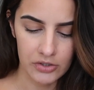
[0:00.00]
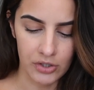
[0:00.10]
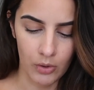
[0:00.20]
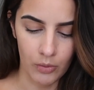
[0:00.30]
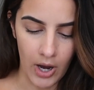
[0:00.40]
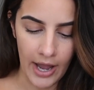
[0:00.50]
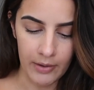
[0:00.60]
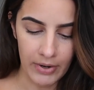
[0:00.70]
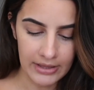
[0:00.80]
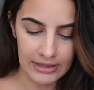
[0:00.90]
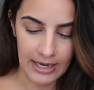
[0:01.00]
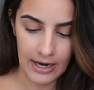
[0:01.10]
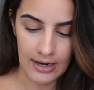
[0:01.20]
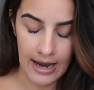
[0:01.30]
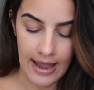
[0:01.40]
So I went
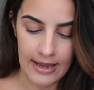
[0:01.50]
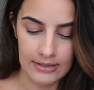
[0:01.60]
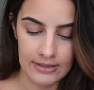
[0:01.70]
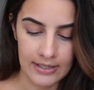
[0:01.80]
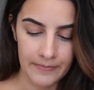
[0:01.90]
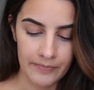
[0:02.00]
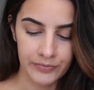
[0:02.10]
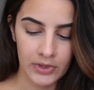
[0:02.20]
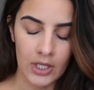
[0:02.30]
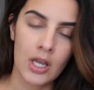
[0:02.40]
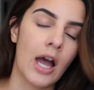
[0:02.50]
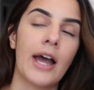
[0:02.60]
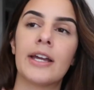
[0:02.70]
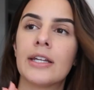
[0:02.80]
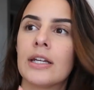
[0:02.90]
there and
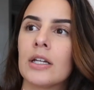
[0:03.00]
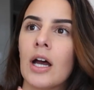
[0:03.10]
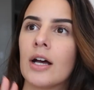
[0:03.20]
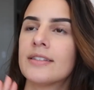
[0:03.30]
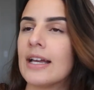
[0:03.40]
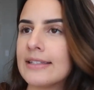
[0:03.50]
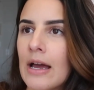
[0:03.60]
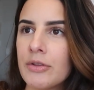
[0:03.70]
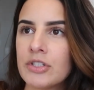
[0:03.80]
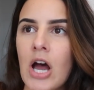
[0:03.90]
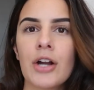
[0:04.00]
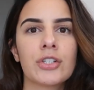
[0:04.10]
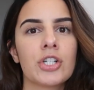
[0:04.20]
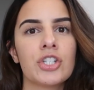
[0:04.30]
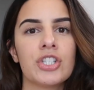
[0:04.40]
I sat down with the
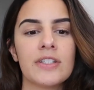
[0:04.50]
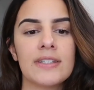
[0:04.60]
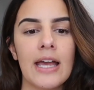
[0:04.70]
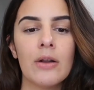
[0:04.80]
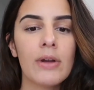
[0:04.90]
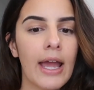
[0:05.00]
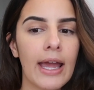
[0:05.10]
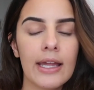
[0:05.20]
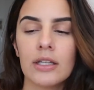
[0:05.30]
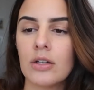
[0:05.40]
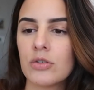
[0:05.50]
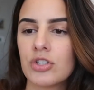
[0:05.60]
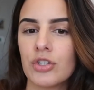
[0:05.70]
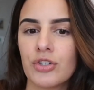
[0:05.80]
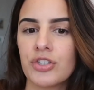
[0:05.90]
doctor. She said okay,
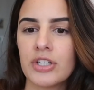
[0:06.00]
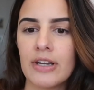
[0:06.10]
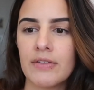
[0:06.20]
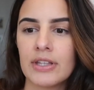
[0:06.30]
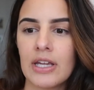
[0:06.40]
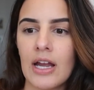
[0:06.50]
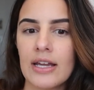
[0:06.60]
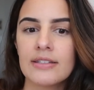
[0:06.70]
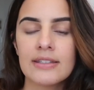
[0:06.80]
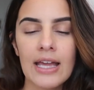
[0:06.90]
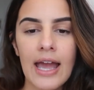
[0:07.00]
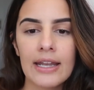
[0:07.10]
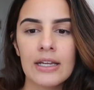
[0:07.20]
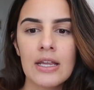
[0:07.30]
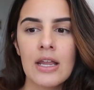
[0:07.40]
she understood everything I
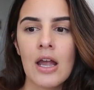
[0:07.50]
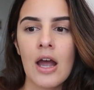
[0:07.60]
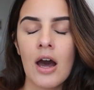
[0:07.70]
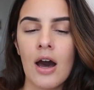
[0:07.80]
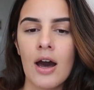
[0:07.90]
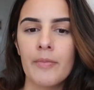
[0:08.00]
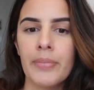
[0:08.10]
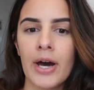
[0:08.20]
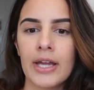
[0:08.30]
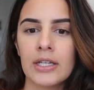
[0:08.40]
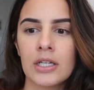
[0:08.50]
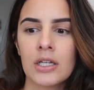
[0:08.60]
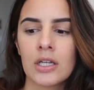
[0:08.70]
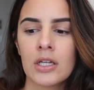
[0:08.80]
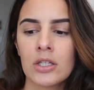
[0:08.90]
said, but
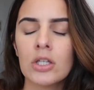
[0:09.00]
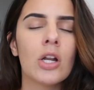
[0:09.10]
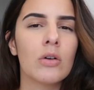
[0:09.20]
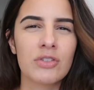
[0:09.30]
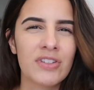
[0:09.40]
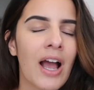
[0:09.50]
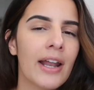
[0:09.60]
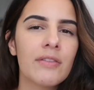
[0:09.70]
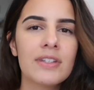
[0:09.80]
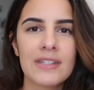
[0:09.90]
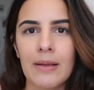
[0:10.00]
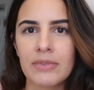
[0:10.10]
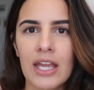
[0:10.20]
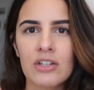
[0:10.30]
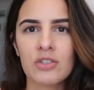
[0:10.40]
it's kind of the
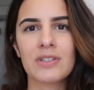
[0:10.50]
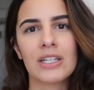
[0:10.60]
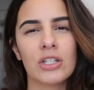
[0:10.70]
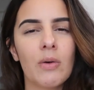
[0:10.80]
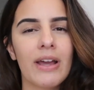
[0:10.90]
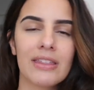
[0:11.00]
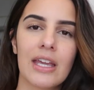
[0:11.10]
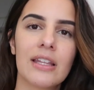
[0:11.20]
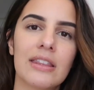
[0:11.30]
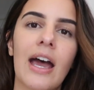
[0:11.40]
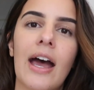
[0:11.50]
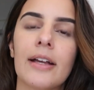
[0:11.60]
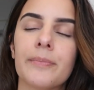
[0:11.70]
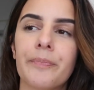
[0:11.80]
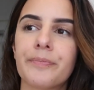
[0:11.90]
same thing. She was like, I think
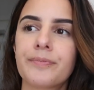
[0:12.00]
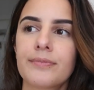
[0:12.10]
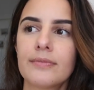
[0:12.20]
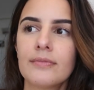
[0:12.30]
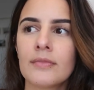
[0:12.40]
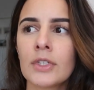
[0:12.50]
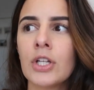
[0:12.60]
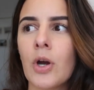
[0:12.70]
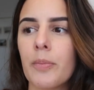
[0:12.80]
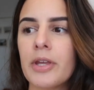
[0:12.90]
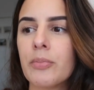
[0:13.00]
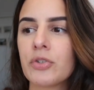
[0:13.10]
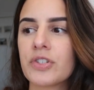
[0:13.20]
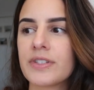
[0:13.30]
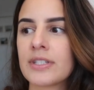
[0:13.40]
that people
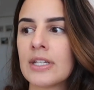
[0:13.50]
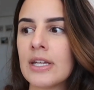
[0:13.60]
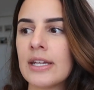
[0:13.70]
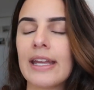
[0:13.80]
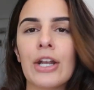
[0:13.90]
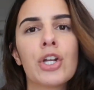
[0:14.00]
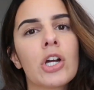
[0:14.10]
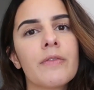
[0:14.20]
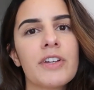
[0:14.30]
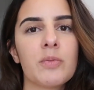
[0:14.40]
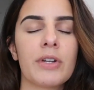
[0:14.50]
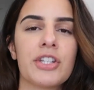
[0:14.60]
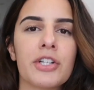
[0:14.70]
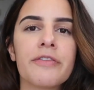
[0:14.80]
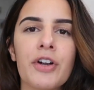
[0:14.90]
just get nervous when
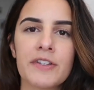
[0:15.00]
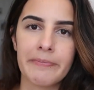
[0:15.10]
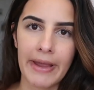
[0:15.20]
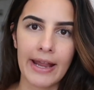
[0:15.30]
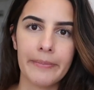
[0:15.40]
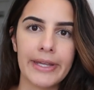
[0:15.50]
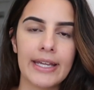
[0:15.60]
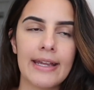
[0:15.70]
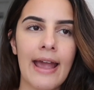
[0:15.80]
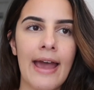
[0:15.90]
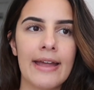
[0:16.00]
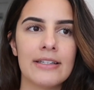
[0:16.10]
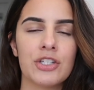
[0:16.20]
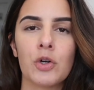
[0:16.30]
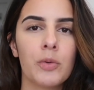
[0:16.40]
it's their first baby,
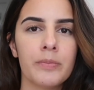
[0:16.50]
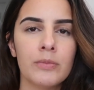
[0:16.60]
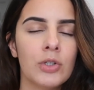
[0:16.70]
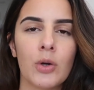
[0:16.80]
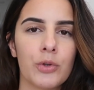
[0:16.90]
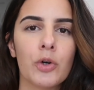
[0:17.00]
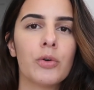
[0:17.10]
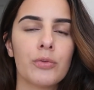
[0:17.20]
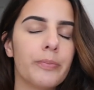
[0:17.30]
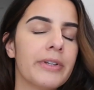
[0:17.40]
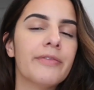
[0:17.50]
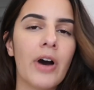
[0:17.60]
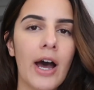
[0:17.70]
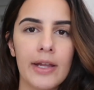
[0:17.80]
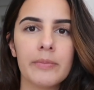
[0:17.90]
and you'll be
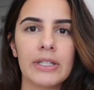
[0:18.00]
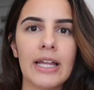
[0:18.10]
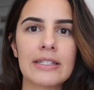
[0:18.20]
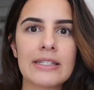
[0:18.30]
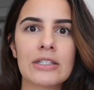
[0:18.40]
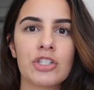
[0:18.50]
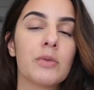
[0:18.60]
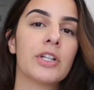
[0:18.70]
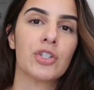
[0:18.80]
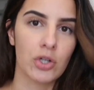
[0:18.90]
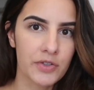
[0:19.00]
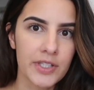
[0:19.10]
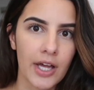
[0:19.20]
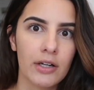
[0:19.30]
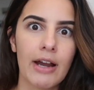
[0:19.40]
fine, but let's do an internal
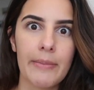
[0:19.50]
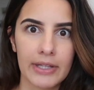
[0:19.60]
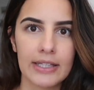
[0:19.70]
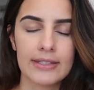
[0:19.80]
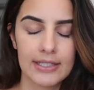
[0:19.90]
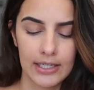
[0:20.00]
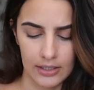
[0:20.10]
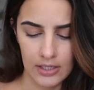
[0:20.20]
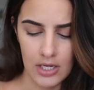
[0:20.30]
sonogram and let's see.